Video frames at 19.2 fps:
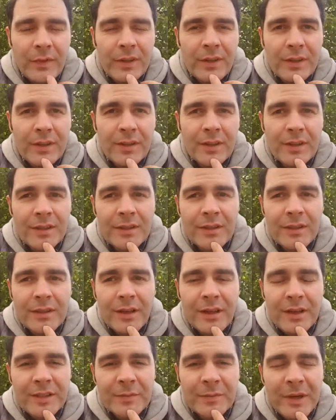
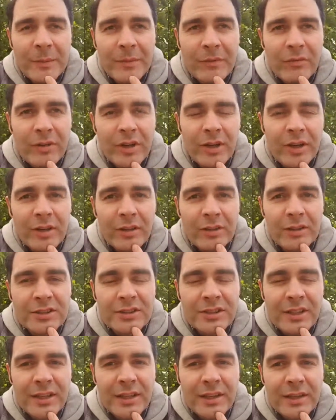And it's made me realise
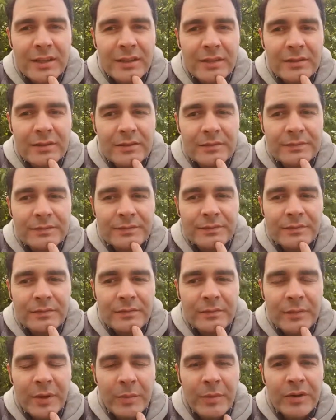that
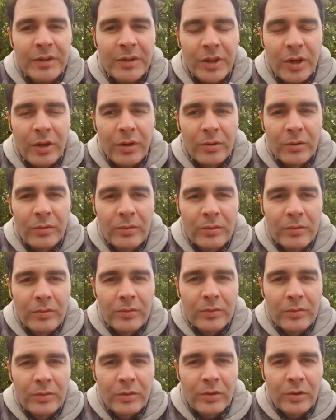people on the dole
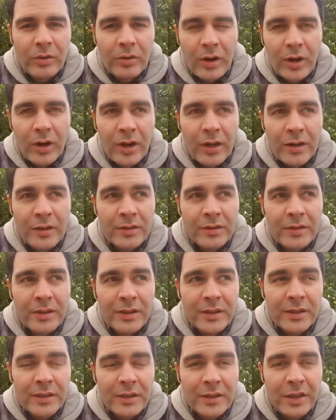or on
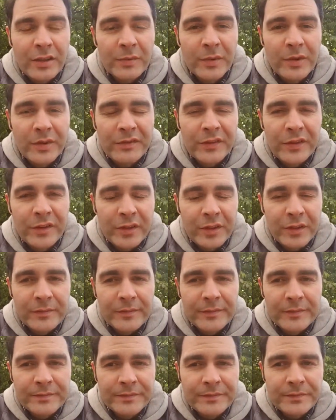government funding,
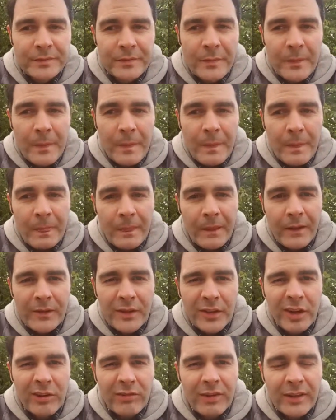they're
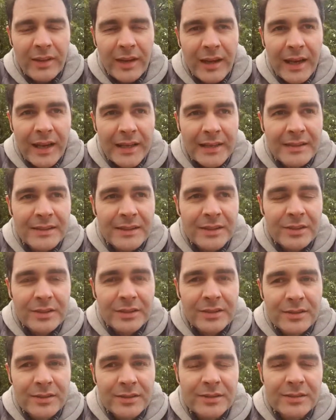not really that lazy,
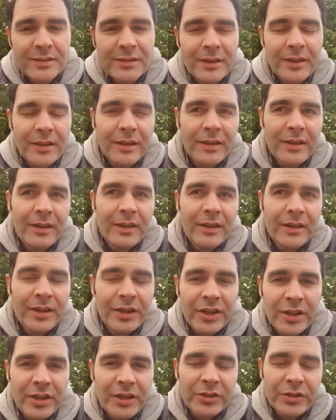because you
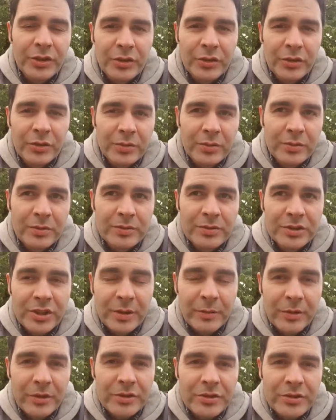can only do so
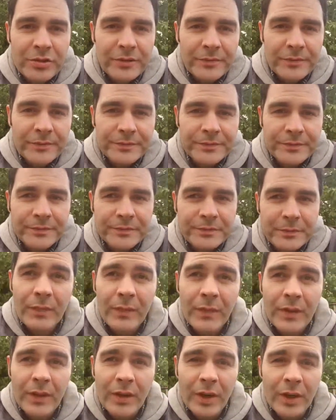much.
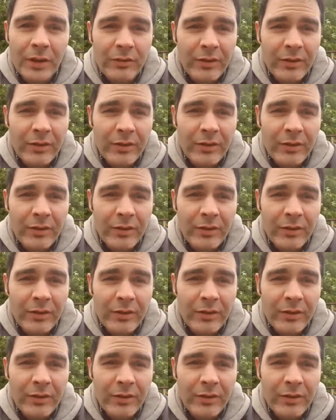The only